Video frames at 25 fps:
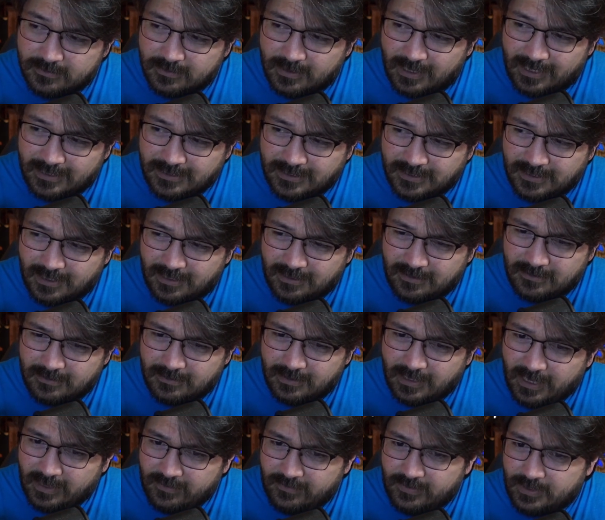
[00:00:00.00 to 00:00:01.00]
I say
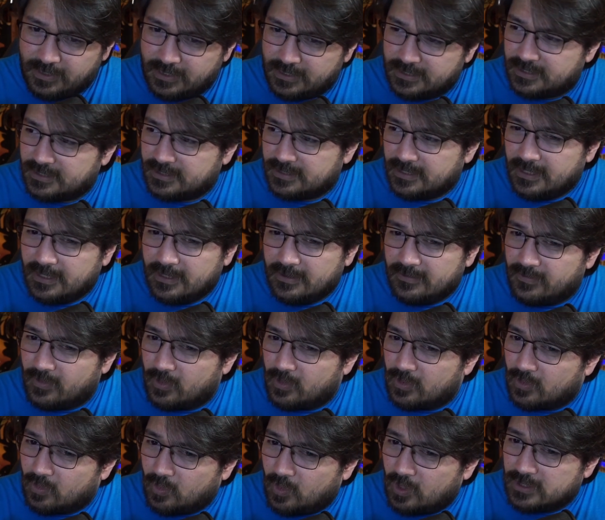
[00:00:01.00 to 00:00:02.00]
heaviness
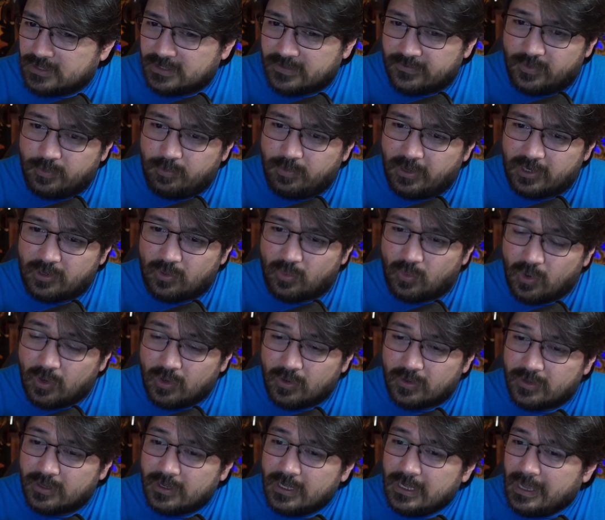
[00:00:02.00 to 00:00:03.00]
for want of a better
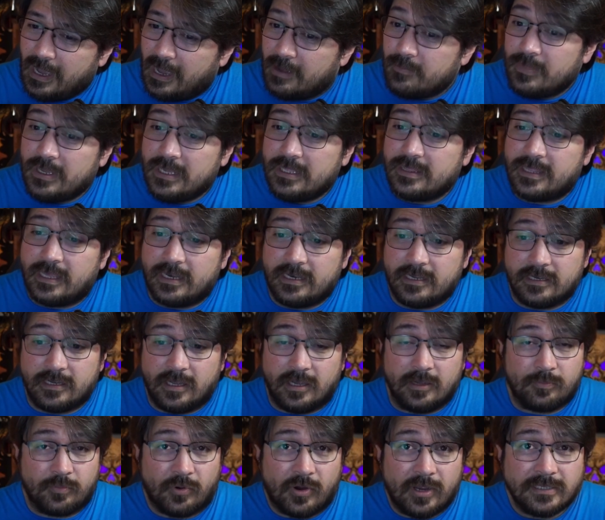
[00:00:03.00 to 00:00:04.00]
word. I mean that it
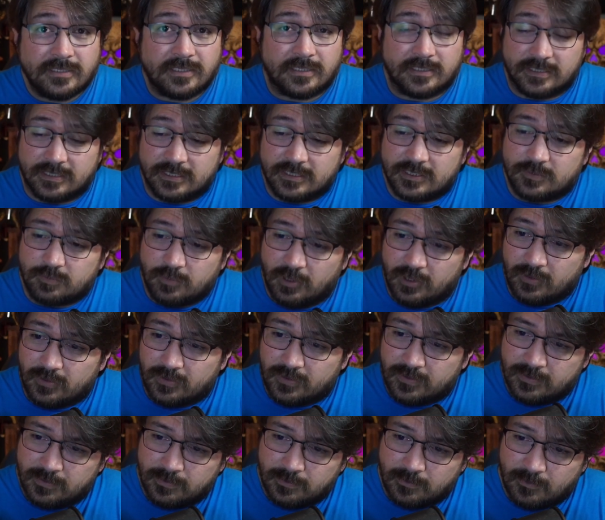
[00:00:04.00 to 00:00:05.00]
oppresses us both.